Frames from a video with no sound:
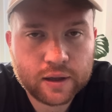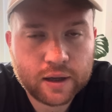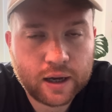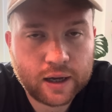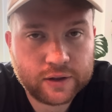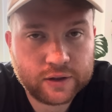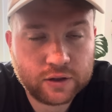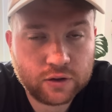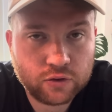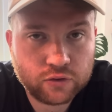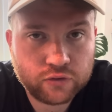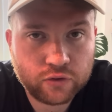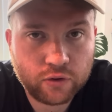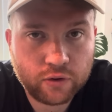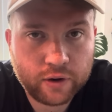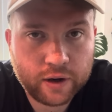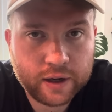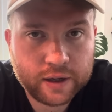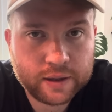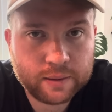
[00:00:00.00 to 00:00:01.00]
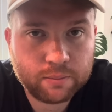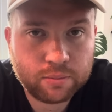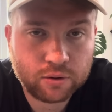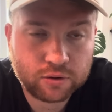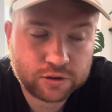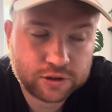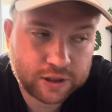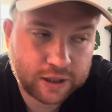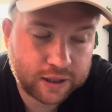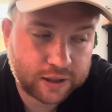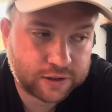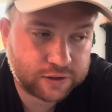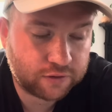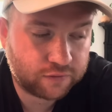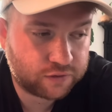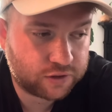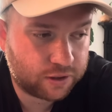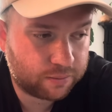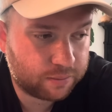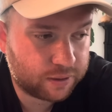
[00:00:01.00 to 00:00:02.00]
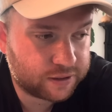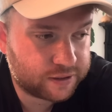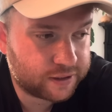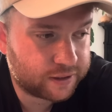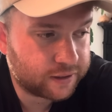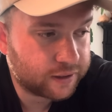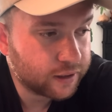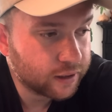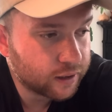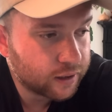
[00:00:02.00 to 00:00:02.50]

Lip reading: and they looked all right, but Saka's obviously missing.